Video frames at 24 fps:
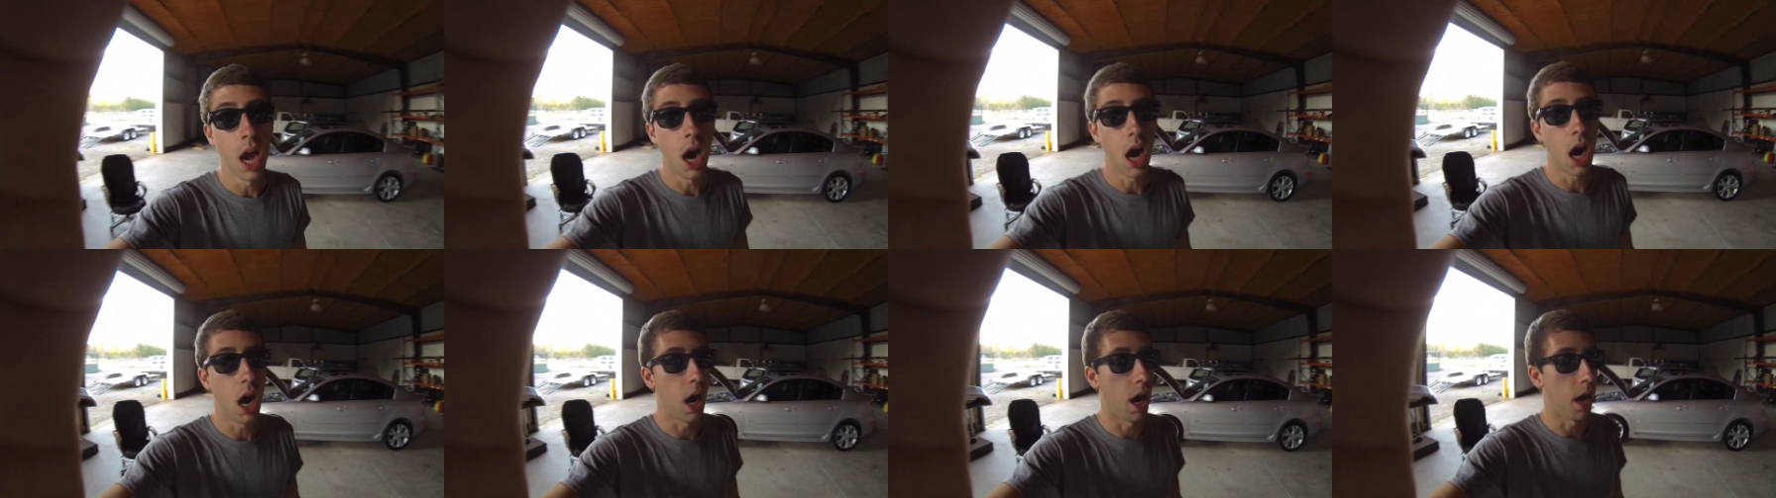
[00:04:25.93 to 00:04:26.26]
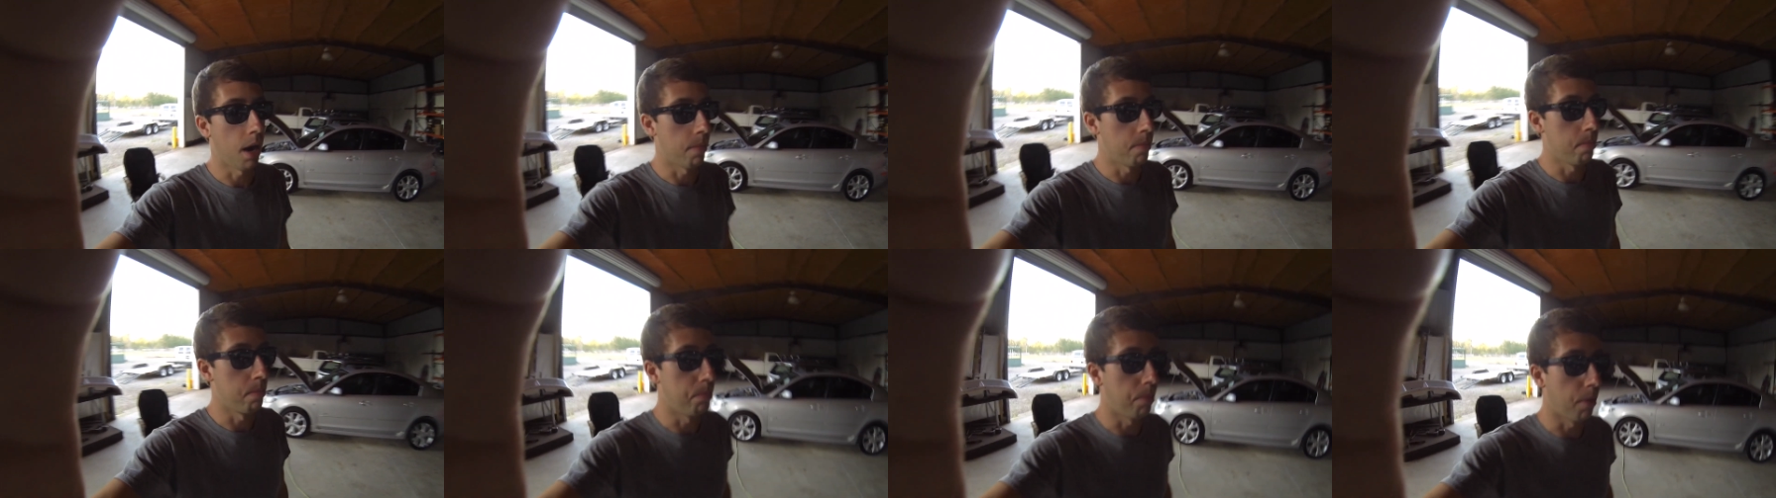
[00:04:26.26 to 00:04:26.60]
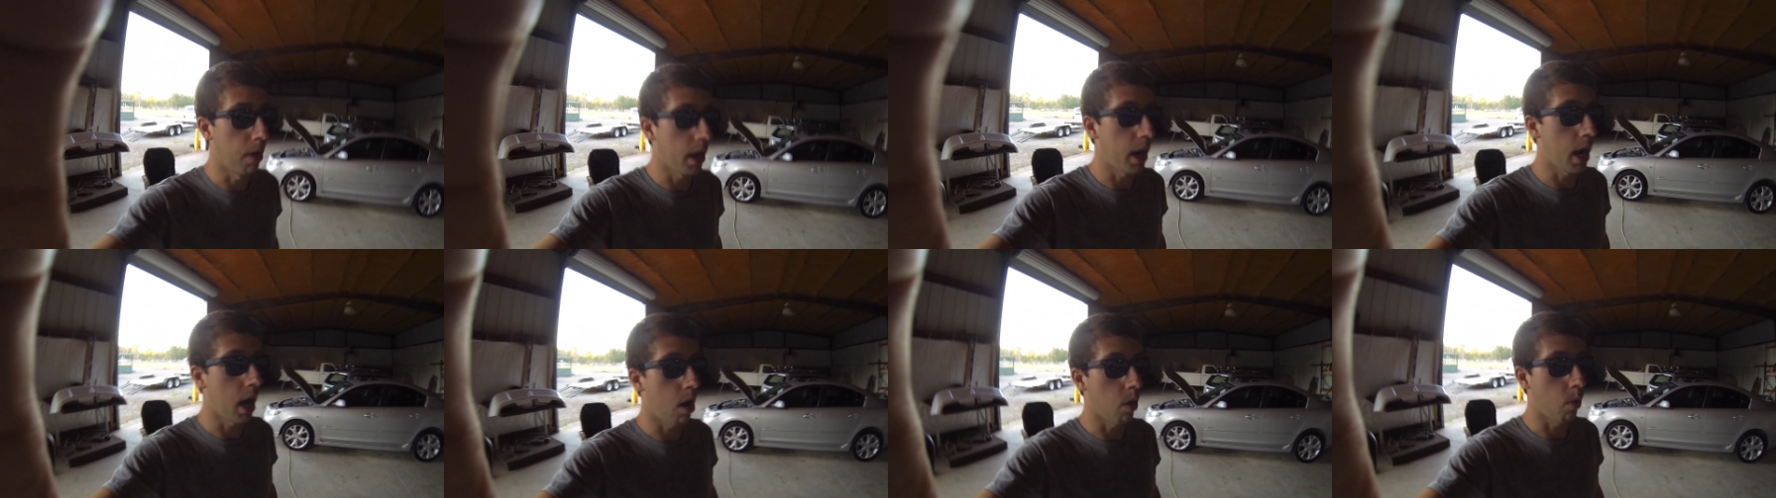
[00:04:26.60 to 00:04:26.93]
Um,
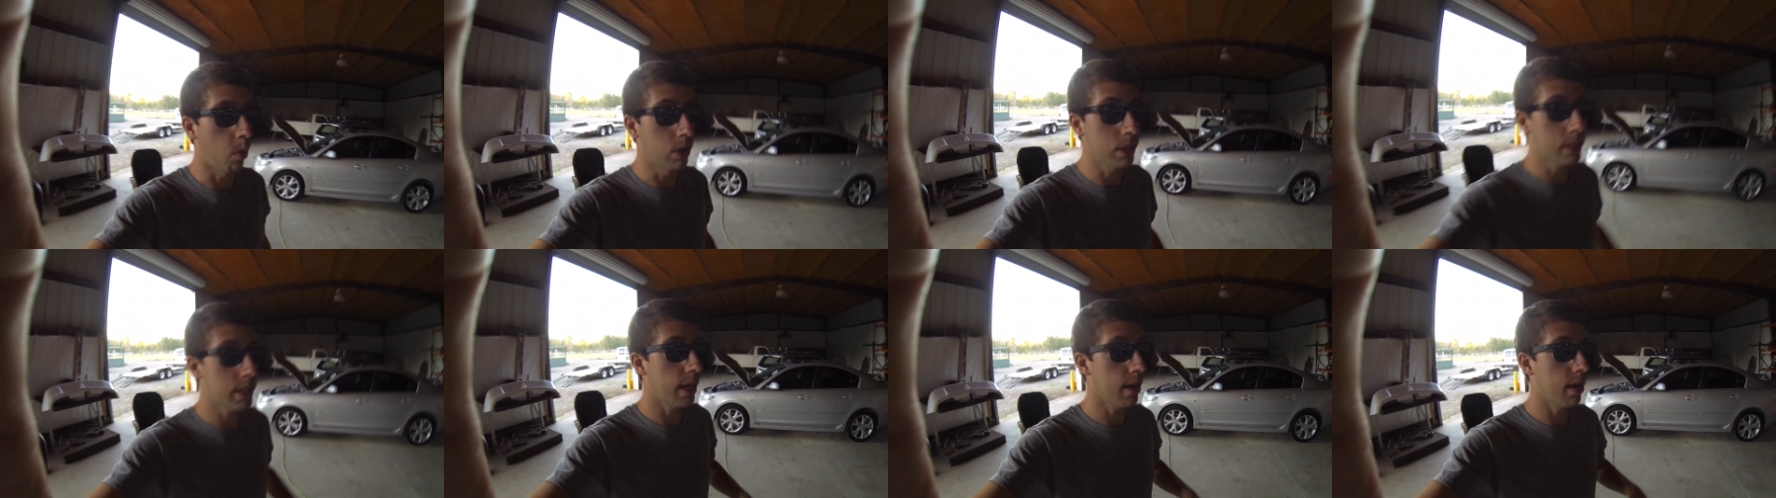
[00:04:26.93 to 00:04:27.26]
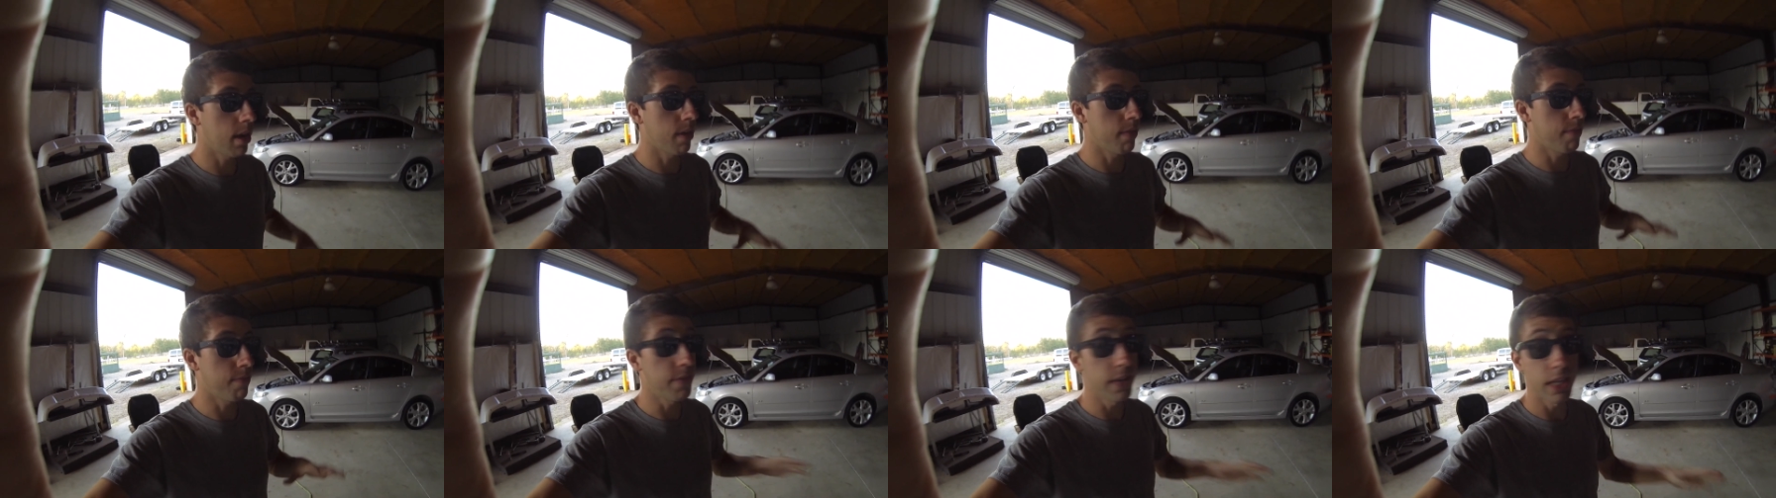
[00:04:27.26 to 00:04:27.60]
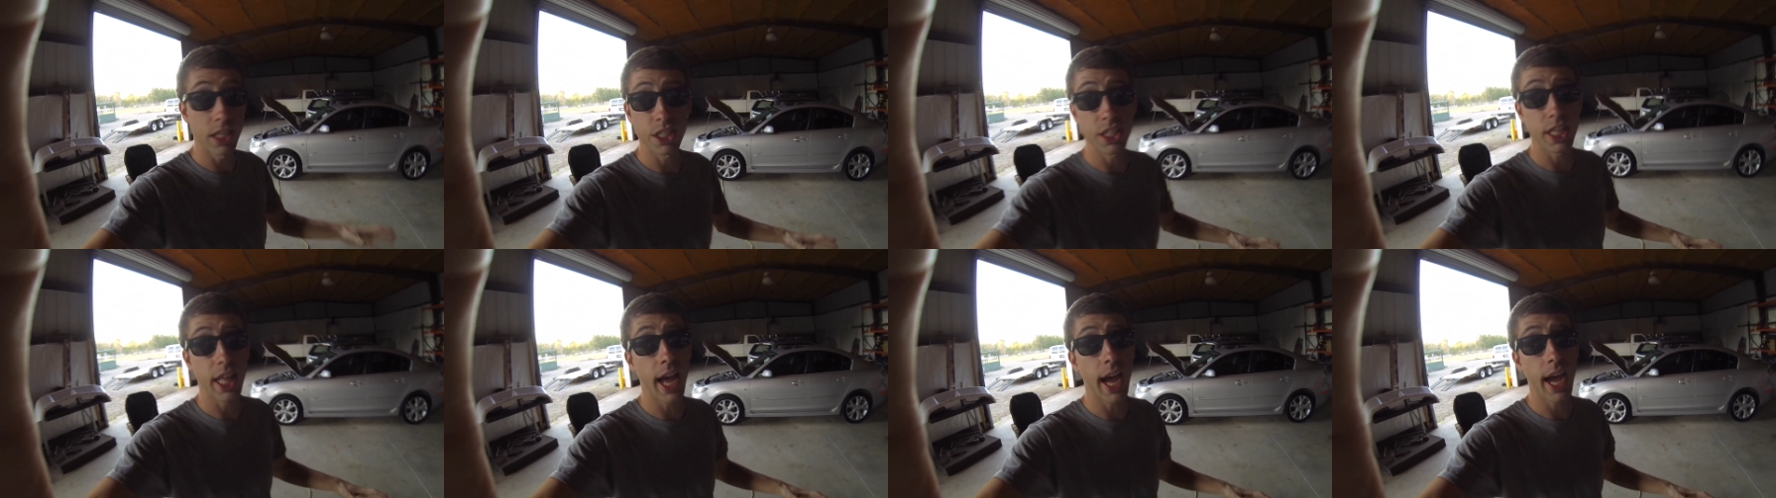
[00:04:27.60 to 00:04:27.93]
but uh, once I
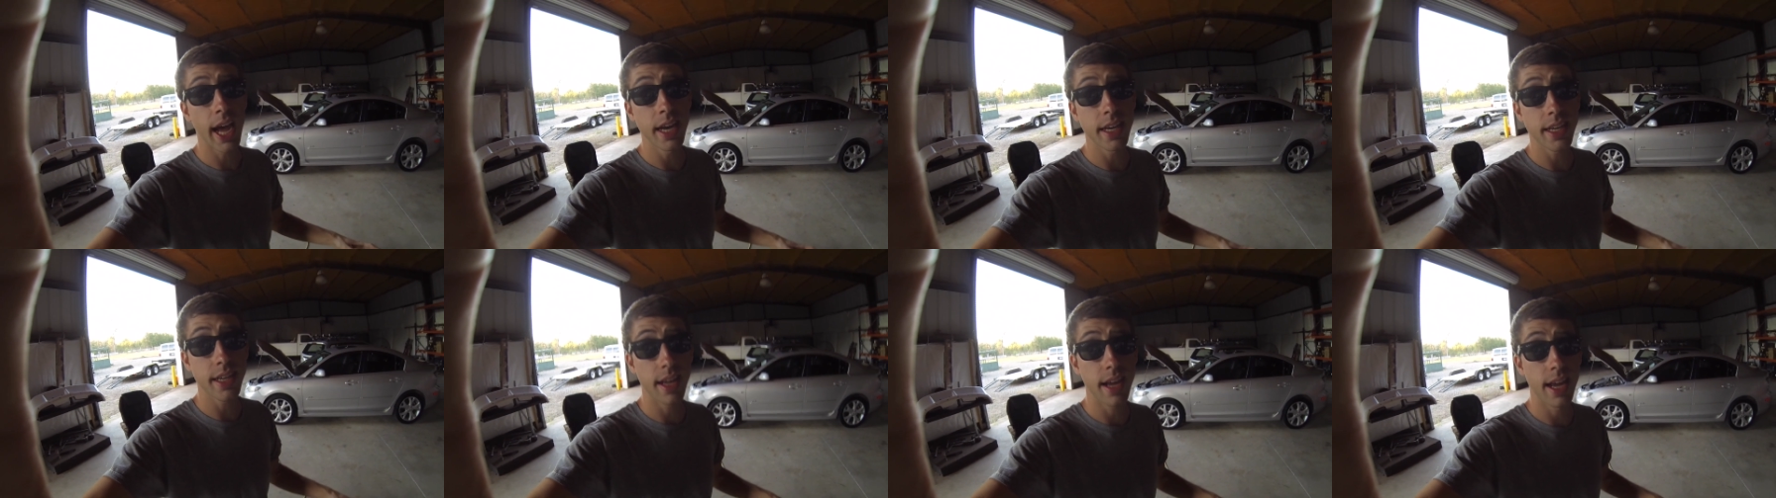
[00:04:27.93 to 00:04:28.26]
finish that,